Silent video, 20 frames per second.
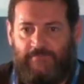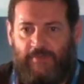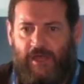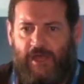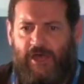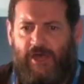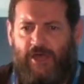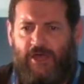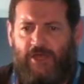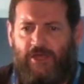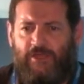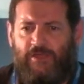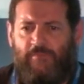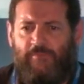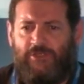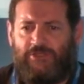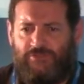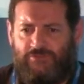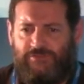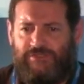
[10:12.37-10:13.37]
Uh,
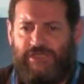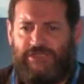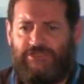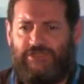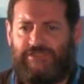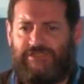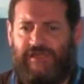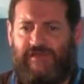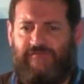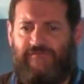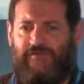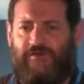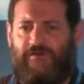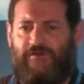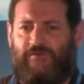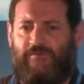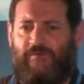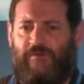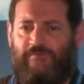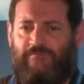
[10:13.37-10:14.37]
but today, just have
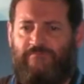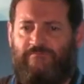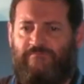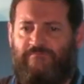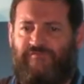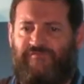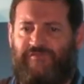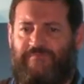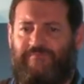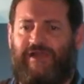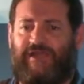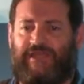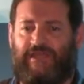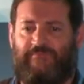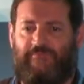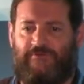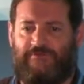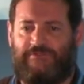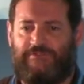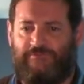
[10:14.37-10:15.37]
uh, feedback in
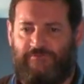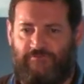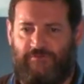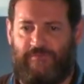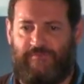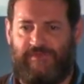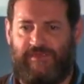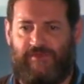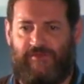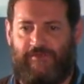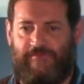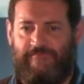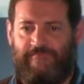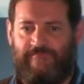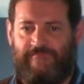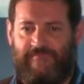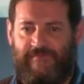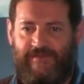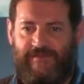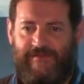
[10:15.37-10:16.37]
months will be a,
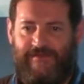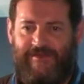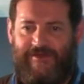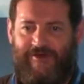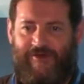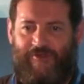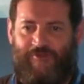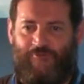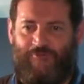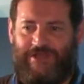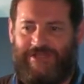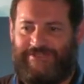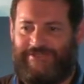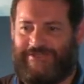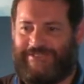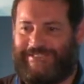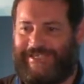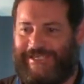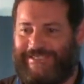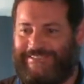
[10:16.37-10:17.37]
a, real
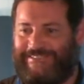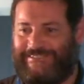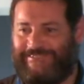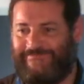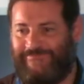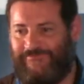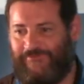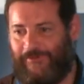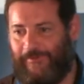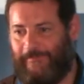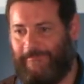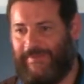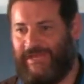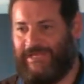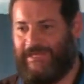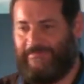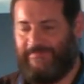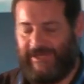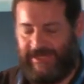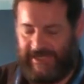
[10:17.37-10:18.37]
success for
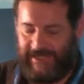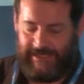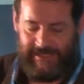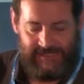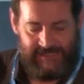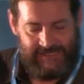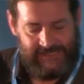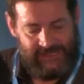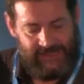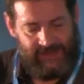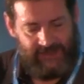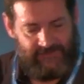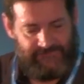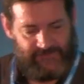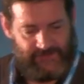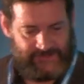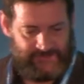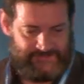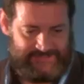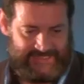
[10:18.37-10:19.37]
many, many of
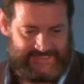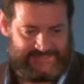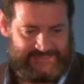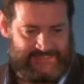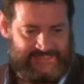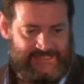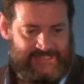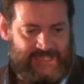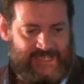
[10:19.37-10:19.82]
our context.